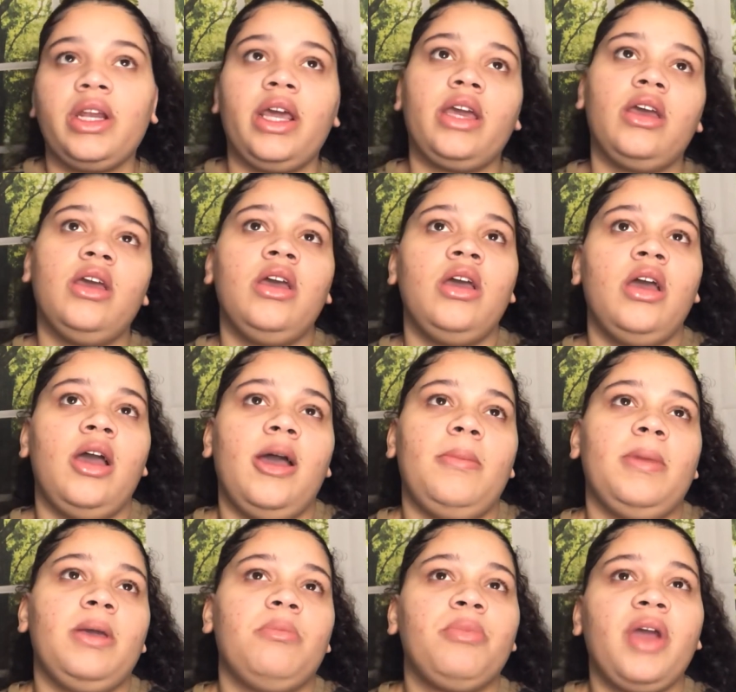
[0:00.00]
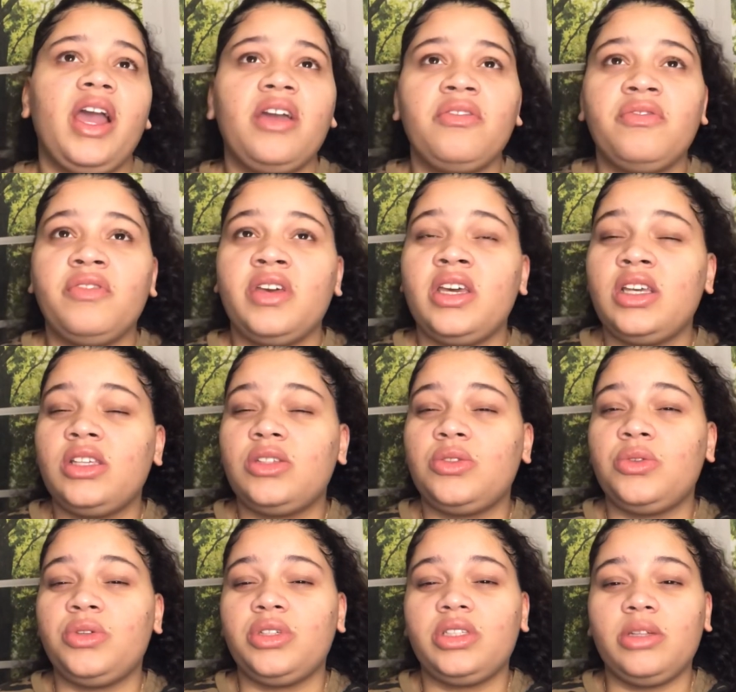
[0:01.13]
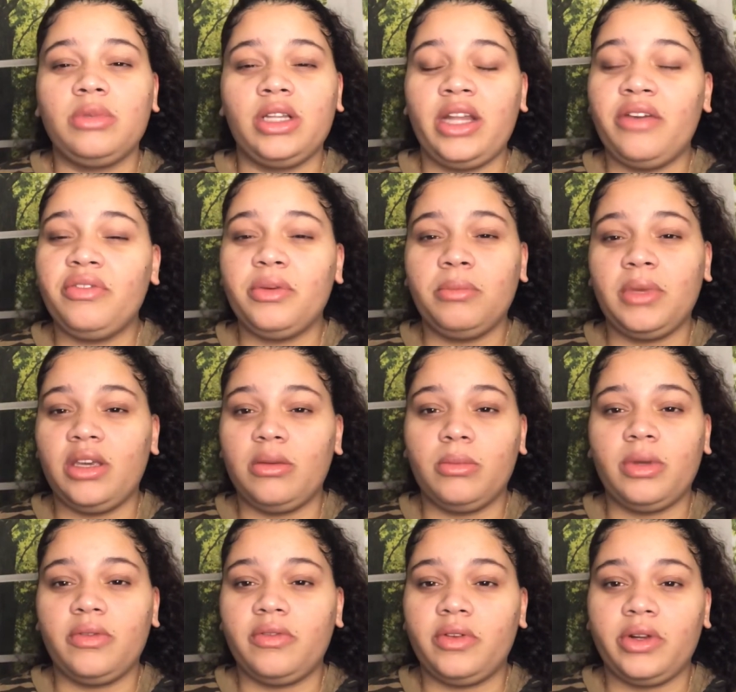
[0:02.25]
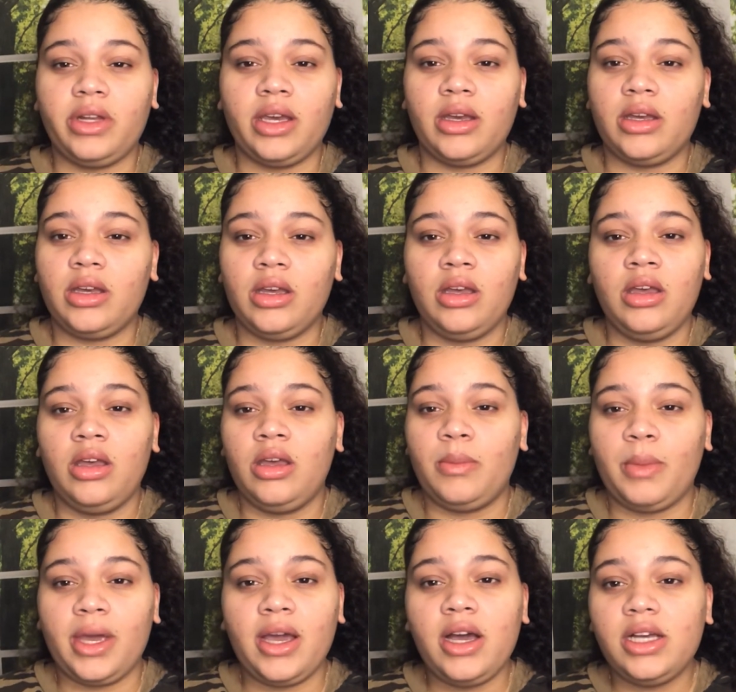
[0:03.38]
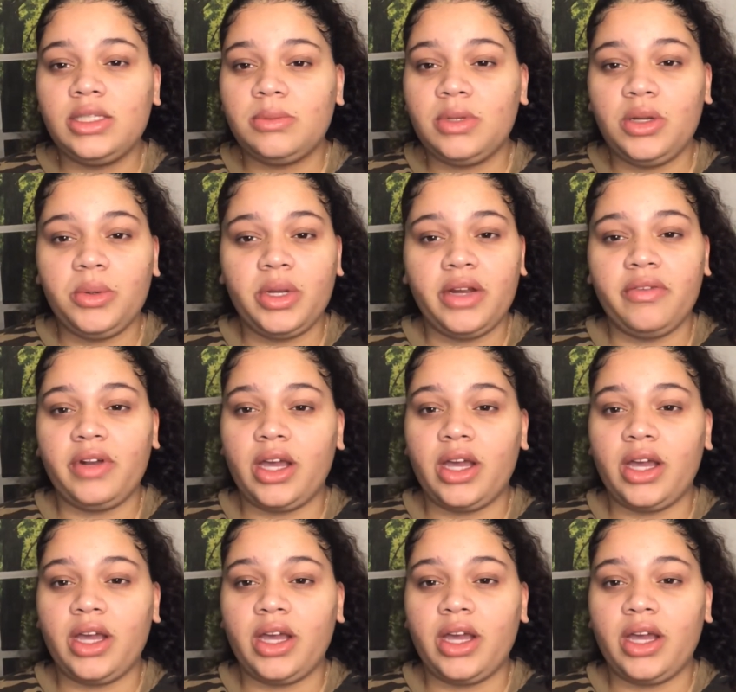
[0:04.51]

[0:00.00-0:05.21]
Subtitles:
Like, I make breakfast or something, not for me, but for, like, my husband or whatever.